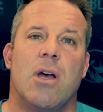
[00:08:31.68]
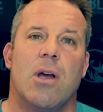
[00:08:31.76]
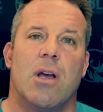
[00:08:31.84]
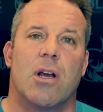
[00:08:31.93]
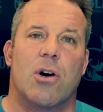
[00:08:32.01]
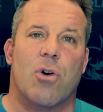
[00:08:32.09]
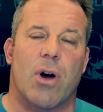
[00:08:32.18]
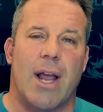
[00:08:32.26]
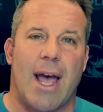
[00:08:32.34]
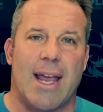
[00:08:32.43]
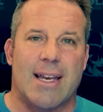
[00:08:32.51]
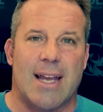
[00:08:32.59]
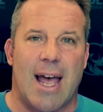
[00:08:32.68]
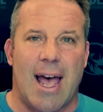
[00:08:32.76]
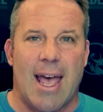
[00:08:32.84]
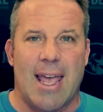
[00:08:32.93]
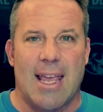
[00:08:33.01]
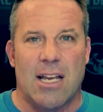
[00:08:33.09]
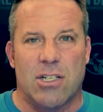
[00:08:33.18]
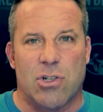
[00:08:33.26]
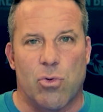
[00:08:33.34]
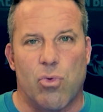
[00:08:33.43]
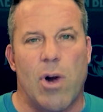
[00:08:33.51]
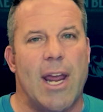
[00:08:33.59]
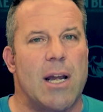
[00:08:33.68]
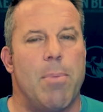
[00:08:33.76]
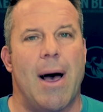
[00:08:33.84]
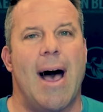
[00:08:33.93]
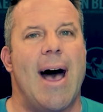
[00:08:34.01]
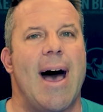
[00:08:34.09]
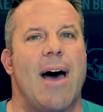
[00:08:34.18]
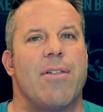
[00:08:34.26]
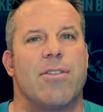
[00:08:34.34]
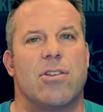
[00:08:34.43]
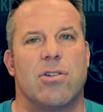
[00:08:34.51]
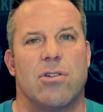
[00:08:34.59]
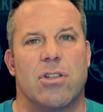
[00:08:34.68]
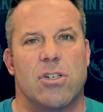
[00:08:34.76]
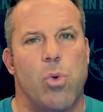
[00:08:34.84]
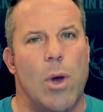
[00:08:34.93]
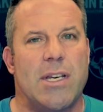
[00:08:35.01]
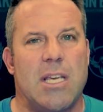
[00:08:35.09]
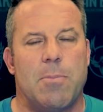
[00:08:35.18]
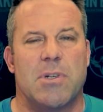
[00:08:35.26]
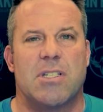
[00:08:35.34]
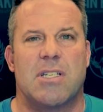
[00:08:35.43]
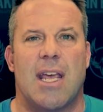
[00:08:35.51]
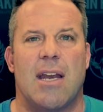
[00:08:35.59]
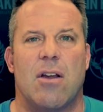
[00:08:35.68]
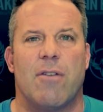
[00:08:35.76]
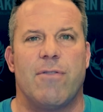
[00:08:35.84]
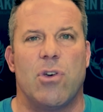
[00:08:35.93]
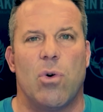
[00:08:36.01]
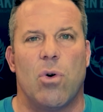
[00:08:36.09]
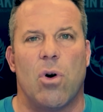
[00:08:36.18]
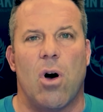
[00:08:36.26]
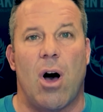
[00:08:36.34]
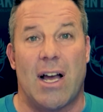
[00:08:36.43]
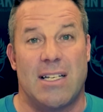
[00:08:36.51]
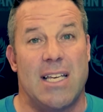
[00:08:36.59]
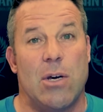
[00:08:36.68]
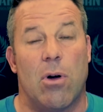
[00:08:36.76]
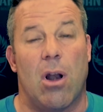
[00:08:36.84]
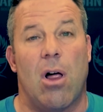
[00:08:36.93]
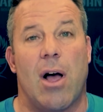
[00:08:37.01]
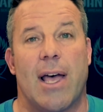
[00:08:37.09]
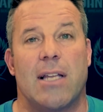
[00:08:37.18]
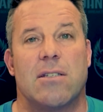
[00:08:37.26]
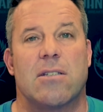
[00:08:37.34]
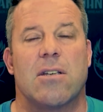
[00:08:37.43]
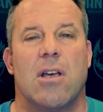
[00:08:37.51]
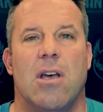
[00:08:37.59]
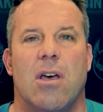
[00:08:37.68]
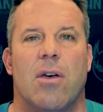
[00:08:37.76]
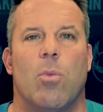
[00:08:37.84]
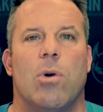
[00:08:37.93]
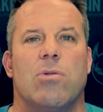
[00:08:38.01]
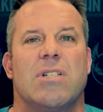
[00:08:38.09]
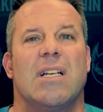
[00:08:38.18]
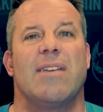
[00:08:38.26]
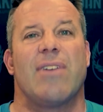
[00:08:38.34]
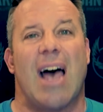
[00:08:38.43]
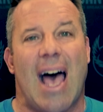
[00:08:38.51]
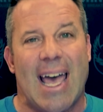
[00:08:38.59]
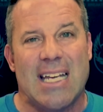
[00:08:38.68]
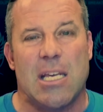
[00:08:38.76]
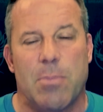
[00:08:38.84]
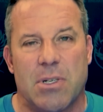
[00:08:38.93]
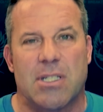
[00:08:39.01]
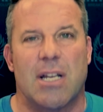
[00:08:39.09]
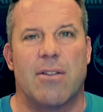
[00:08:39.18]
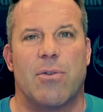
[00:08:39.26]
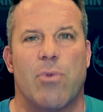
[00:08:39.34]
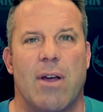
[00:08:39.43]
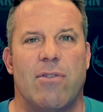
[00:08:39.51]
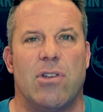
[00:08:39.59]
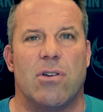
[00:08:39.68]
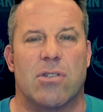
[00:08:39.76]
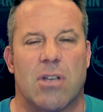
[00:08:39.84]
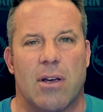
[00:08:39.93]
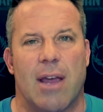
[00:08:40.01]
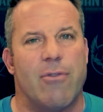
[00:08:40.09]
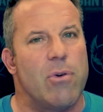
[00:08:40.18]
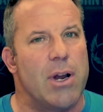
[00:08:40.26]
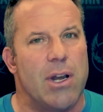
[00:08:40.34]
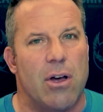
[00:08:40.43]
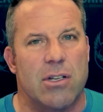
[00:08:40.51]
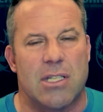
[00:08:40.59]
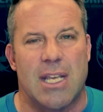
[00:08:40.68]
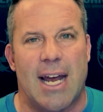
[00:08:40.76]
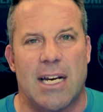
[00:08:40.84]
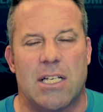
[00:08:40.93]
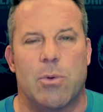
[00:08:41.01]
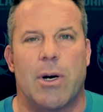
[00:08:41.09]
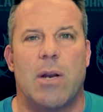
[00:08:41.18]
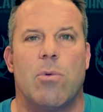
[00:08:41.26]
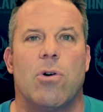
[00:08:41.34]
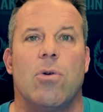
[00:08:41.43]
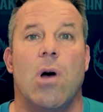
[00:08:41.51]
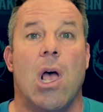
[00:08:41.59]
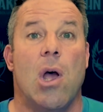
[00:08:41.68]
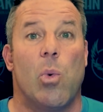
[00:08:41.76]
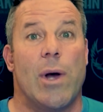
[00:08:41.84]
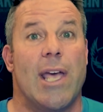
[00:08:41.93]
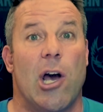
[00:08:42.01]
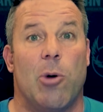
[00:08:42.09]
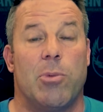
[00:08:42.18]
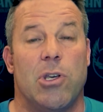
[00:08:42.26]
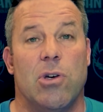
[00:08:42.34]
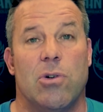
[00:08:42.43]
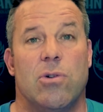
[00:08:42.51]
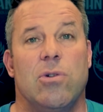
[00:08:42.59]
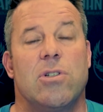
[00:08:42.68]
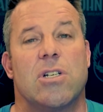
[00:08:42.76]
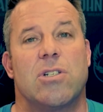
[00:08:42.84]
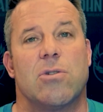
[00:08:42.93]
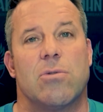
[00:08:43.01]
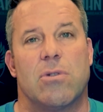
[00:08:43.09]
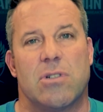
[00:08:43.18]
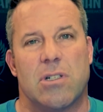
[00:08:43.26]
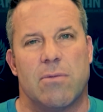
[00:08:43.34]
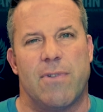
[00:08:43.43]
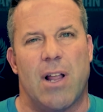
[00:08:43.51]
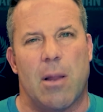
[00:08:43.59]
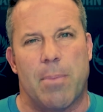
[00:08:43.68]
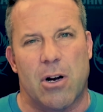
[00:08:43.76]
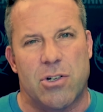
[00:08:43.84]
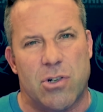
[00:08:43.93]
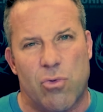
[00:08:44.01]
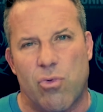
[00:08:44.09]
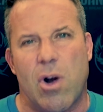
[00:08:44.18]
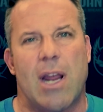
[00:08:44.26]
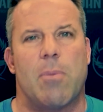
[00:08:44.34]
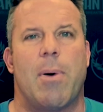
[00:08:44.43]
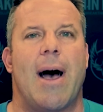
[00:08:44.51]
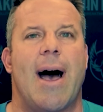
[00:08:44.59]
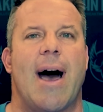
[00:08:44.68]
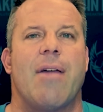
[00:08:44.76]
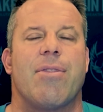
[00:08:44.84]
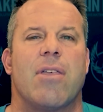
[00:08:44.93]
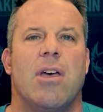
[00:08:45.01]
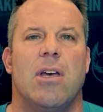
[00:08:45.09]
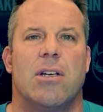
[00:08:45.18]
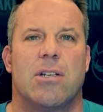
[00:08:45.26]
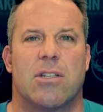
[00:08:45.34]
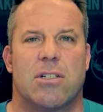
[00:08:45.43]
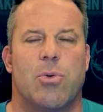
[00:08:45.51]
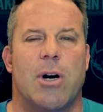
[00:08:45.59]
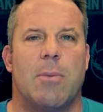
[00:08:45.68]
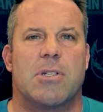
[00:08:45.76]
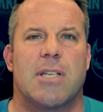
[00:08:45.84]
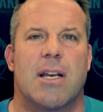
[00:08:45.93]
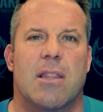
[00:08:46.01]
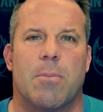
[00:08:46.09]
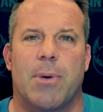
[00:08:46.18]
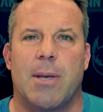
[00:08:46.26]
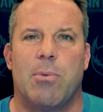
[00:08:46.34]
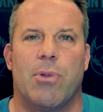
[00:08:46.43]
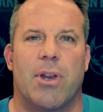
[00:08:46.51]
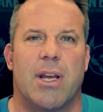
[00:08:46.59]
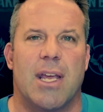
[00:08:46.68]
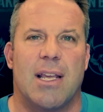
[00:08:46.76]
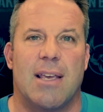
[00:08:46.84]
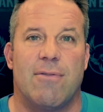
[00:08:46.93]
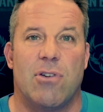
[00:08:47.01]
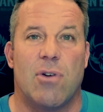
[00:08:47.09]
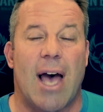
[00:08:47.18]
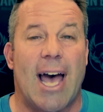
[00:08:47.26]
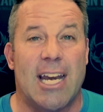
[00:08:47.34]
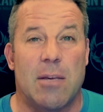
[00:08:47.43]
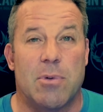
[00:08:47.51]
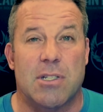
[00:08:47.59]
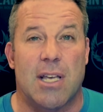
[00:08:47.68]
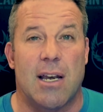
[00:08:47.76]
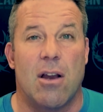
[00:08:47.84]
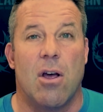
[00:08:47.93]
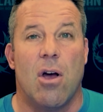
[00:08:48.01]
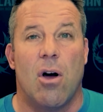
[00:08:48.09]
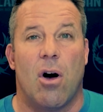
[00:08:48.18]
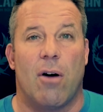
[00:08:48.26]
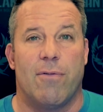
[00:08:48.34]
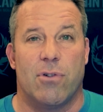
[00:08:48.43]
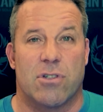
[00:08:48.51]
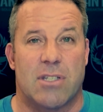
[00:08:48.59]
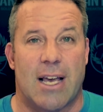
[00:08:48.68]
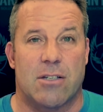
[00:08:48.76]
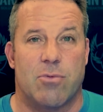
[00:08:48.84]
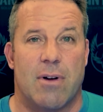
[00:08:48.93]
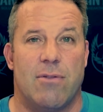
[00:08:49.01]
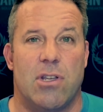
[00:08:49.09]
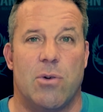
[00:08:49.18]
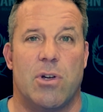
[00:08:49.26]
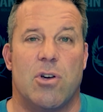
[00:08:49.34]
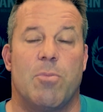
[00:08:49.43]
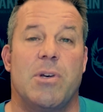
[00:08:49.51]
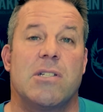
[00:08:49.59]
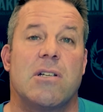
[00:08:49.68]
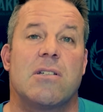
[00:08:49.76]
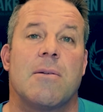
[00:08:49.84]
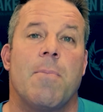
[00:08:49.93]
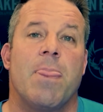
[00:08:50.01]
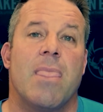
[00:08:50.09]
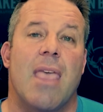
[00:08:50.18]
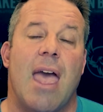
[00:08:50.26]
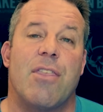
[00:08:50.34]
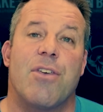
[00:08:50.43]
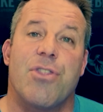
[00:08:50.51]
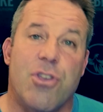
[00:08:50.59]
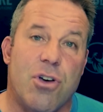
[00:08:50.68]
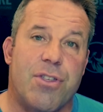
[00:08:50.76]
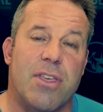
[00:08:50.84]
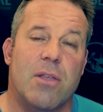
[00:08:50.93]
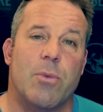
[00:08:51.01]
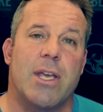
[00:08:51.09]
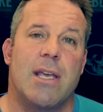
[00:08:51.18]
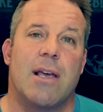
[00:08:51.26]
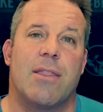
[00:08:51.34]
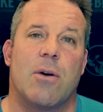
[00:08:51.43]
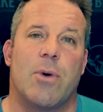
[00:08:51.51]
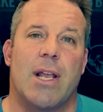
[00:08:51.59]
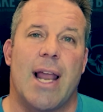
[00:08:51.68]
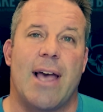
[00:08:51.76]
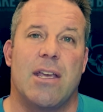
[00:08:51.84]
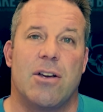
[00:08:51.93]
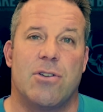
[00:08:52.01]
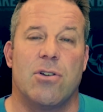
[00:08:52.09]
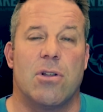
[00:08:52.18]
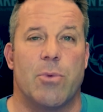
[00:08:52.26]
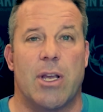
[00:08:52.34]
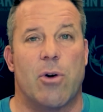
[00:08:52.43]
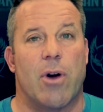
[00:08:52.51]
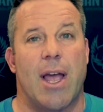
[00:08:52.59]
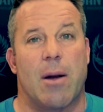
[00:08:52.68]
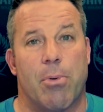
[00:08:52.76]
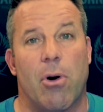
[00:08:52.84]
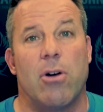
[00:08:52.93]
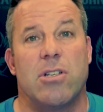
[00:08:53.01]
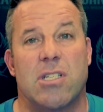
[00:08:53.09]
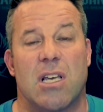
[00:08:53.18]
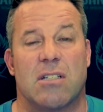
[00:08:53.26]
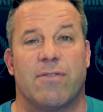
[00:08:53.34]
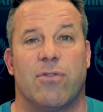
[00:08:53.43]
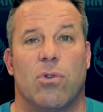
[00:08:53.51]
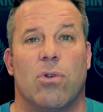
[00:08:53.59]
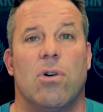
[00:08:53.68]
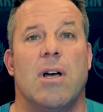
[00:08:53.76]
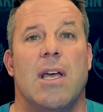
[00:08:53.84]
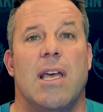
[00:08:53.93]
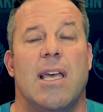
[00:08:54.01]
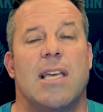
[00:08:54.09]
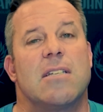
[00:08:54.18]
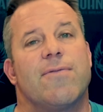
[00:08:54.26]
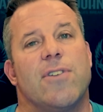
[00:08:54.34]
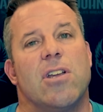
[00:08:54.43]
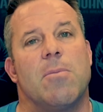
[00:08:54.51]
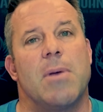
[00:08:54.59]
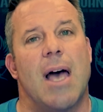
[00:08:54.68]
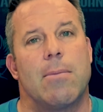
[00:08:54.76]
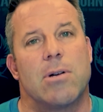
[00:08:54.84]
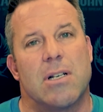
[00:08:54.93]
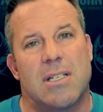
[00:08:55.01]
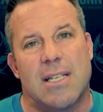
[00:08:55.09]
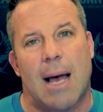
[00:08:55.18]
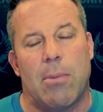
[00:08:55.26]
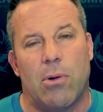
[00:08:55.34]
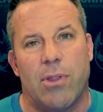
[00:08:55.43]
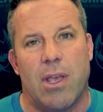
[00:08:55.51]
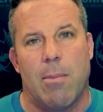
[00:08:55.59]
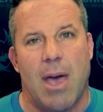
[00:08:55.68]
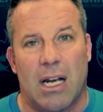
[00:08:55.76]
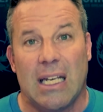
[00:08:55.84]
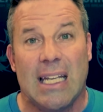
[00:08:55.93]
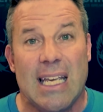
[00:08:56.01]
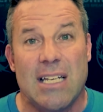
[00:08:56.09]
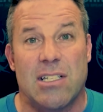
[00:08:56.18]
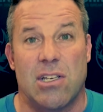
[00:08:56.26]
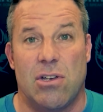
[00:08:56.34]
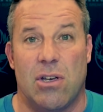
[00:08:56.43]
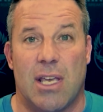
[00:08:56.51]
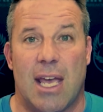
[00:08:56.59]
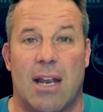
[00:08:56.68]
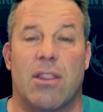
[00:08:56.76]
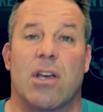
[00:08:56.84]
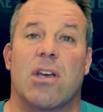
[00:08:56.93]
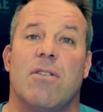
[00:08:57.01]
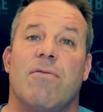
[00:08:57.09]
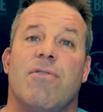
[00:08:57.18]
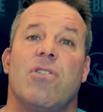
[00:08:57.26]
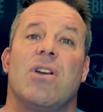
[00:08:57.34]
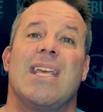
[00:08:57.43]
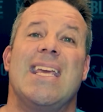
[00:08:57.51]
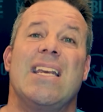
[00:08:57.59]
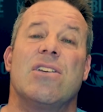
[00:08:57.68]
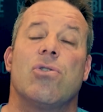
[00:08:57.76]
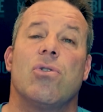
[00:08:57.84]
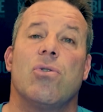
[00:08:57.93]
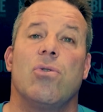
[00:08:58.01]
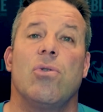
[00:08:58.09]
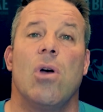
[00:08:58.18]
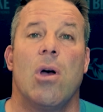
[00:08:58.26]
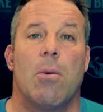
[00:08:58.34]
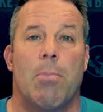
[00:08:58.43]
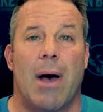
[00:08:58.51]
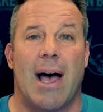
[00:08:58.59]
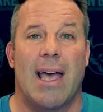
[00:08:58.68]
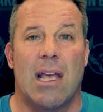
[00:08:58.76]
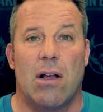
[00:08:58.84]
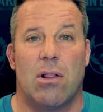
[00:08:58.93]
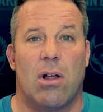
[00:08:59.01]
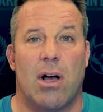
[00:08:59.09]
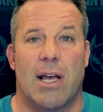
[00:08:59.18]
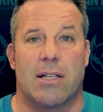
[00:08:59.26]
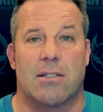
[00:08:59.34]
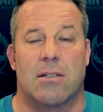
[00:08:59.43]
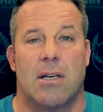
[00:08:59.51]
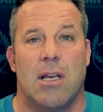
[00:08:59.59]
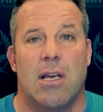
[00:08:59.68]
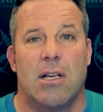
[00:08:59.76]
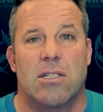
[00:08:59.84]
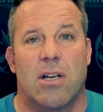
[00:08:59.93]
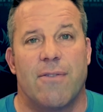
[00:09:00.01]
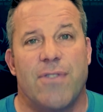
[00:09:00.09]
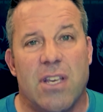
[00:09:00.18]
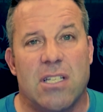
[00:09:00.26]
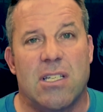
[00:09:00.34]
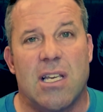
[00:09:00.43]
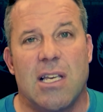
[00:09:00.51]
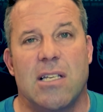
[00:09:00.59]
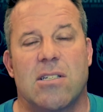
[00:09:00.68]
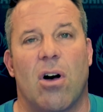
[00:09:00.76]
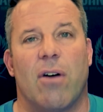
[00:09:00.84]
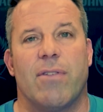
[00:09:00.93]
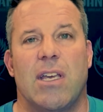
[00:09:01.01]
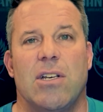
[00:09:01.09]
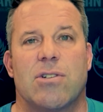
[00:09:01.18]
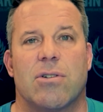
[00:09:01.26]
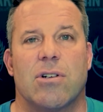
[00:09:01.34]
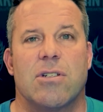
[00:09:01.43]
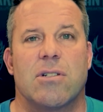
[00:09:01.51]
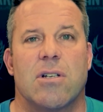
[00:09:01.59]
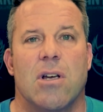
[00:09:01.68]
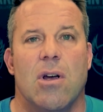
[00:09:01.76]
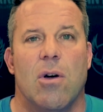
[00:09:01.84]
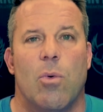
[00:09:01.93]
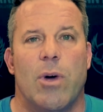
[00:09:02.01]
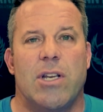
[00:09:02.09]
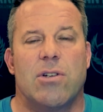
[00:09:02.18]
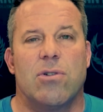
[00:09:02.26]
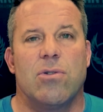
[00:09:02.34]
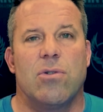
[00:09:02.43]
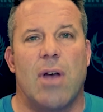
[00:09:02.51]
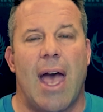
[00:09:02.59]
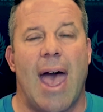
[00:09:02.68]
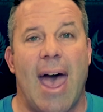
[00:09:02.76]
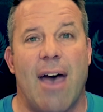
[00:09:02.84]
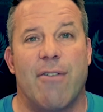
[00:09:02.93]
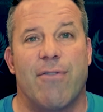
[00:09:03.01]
create a direct path to the 20% of your ideal clients that will deliver 80% of the revenue. So everyone knows the 80 20 rule. We help you to de develop a direct path to the 20% of the people that are going to give you 80% of your sales revenue in your business. And the third thing that we that we allow you to do that we create a process for is for you to be able to double the amount of leads that you get that convert into paying clients. So if this is of interest, we do have